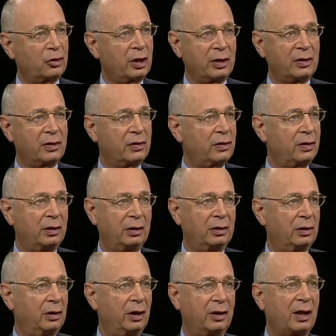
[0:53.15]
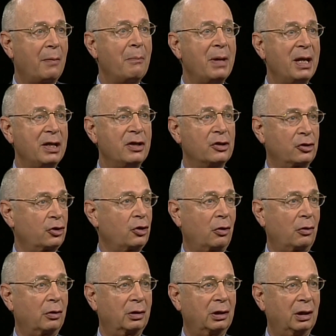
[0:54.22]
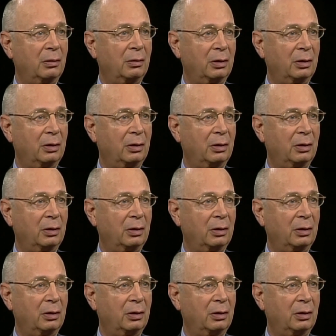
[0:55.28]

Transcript: just a tremendous shock.